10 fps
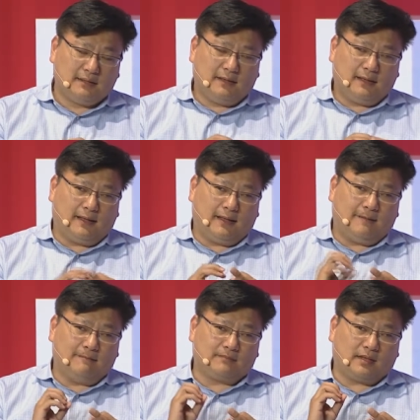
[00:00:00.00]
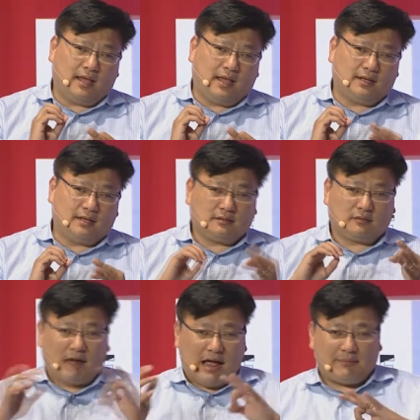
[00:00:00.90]
Um, and then
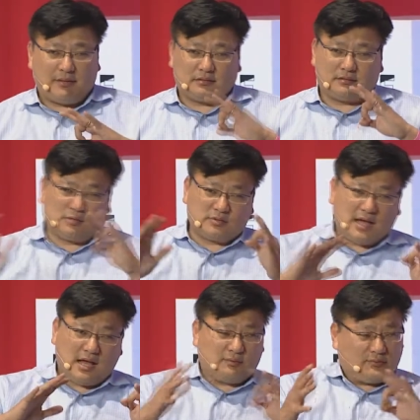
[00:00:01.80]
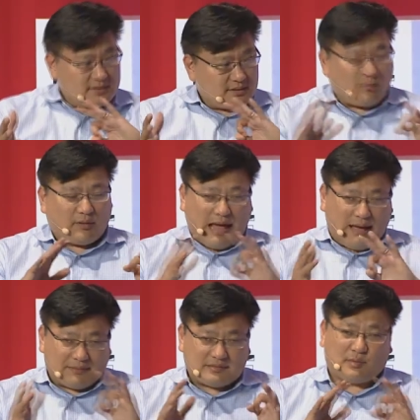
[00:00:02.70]
Grab and Gojek, we'll see what
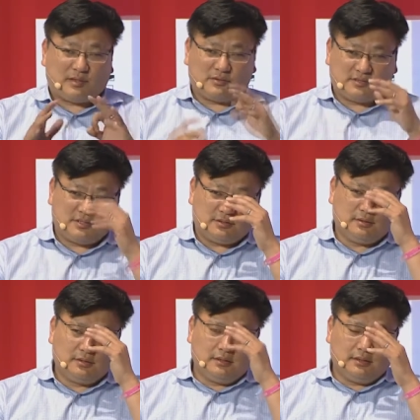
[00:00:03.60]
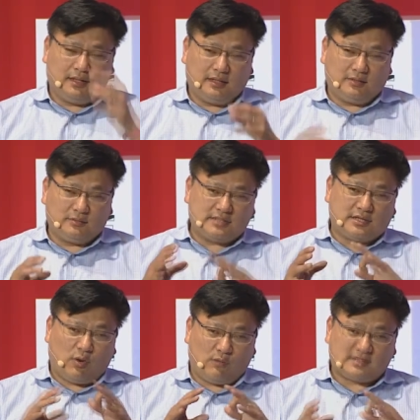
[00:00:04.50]
happens with those two in Indonesia
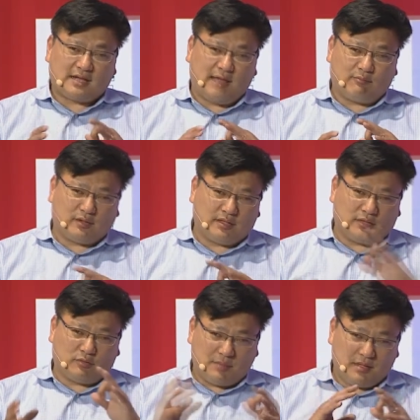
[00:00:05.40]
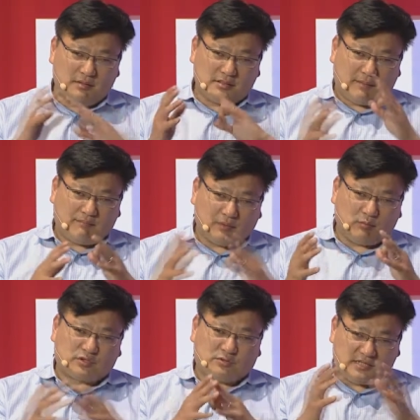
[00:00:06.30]
over time, whether they could be something
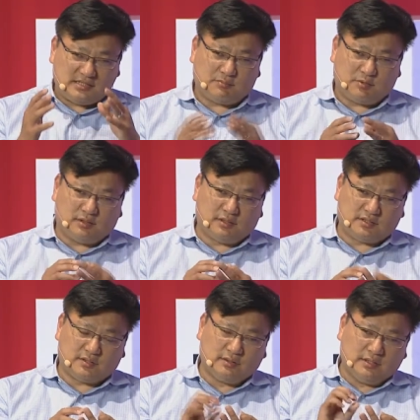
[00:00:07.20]
more strategic between the two.